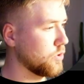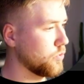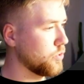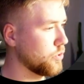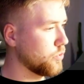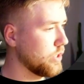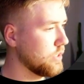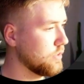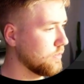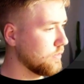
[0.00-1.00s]
Go to
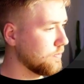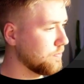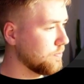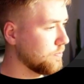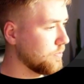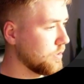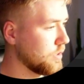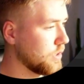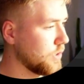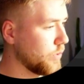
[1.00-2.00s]
green,
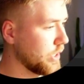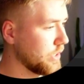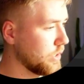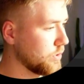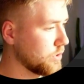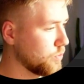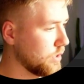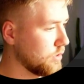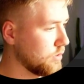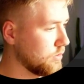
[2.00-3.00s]
drag it down as
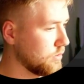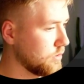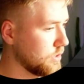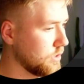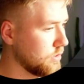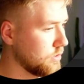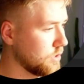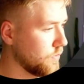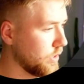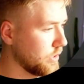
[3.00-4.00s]
well,
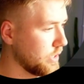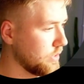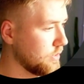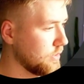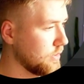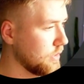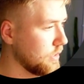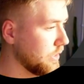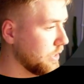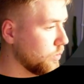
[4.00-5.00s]
something like that.
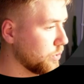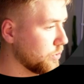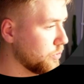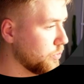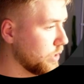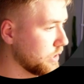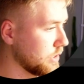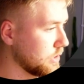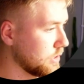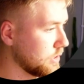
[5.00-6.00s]
And now we're going to drag
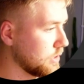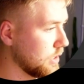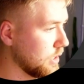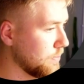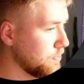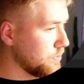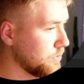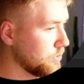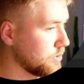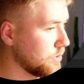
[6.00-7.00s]
this up
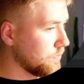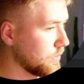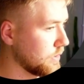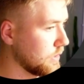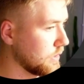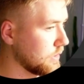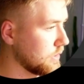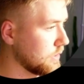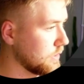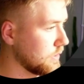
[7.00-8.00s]
to something like
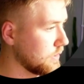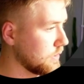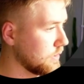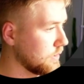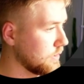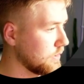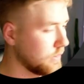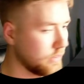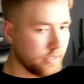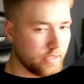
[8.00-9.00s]

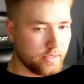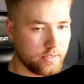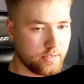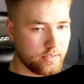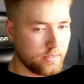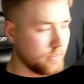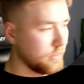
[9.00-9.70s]
that.